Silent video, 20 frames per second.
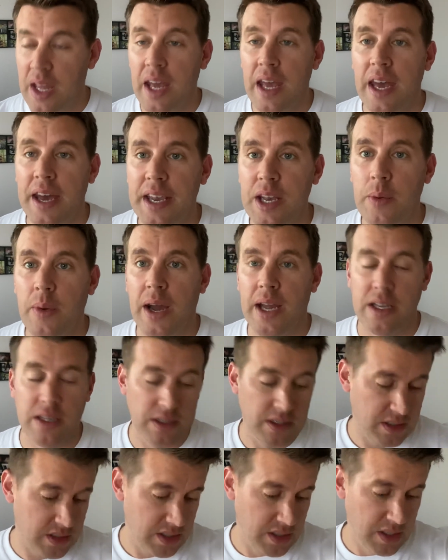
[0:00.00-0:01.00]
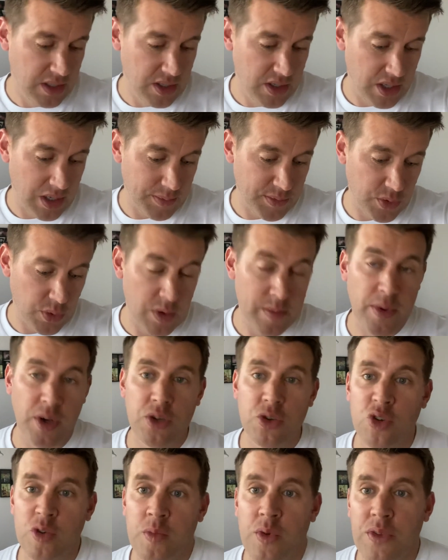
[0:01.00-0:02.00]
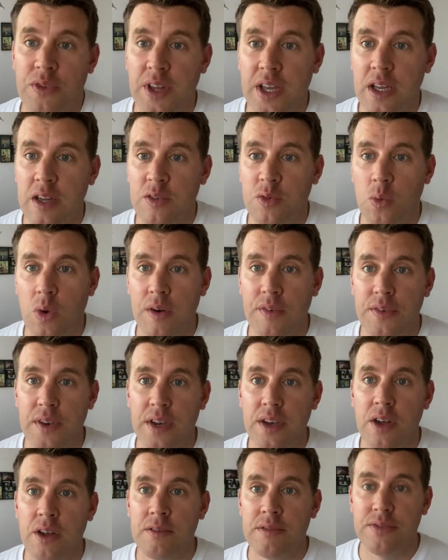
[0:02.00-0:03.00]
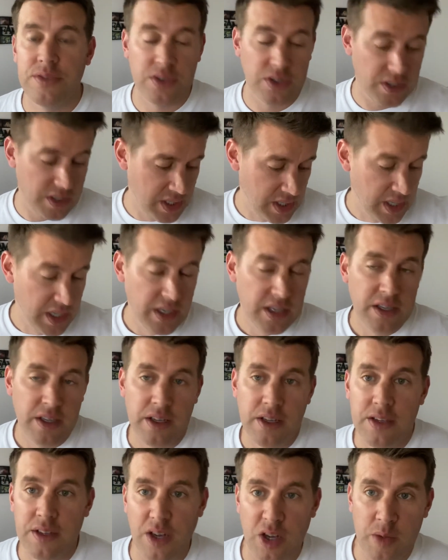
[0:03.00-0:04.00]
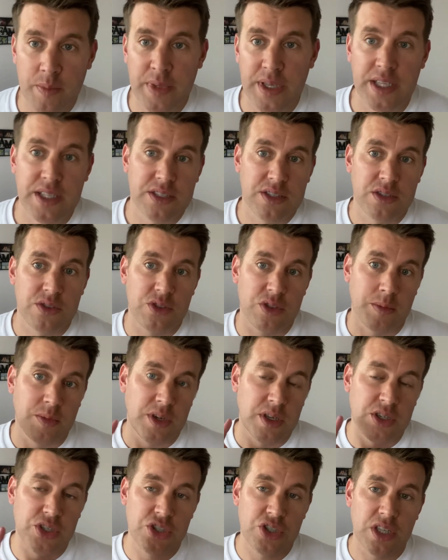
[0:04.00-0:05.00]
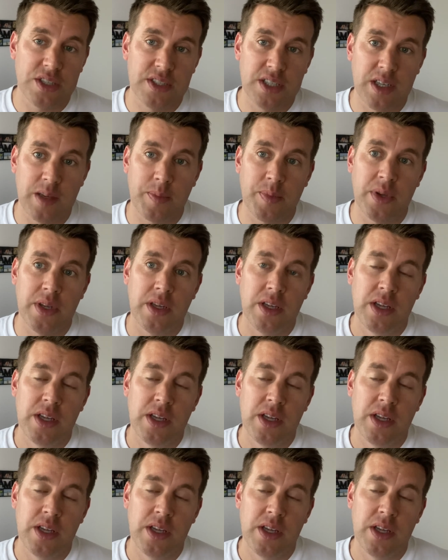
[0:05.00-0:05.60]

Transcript: Anyway, I'm doing my normal thing of waffling on for 9 minutes. So I'm going to shut up,